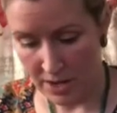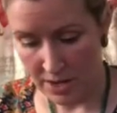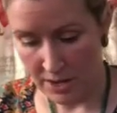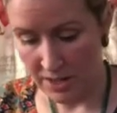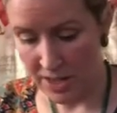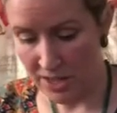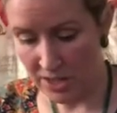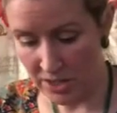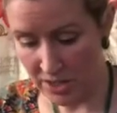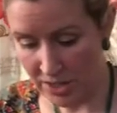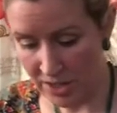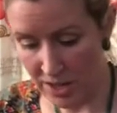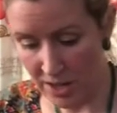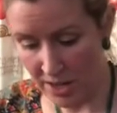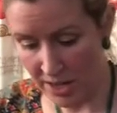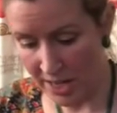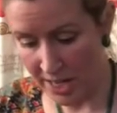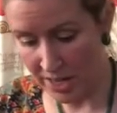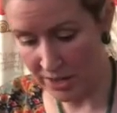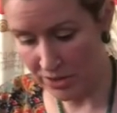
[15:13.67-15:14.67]
then just cut
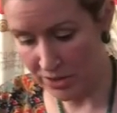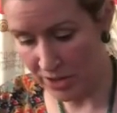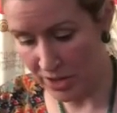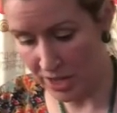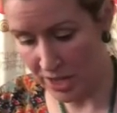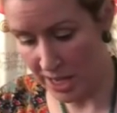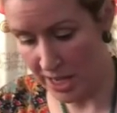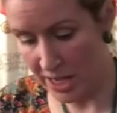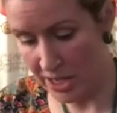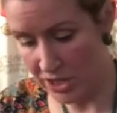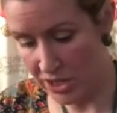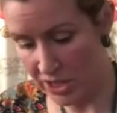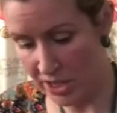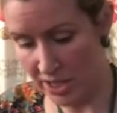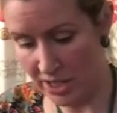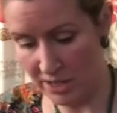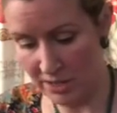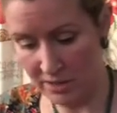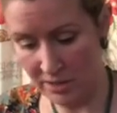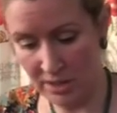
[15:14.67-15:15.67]
an extra hinge
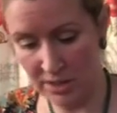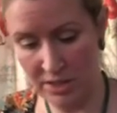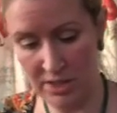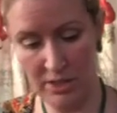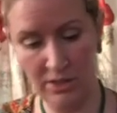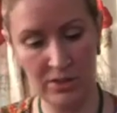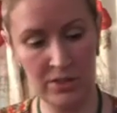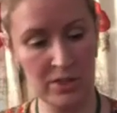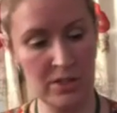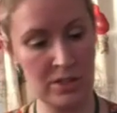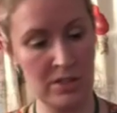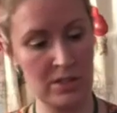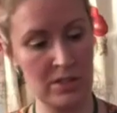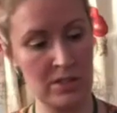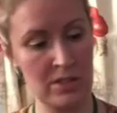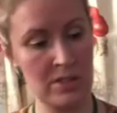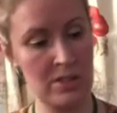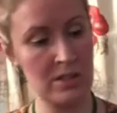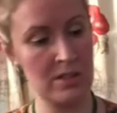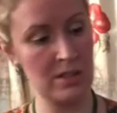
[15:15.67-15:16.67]
in, you know,
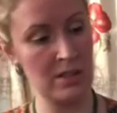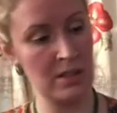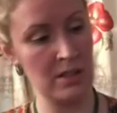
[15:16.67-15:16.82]
just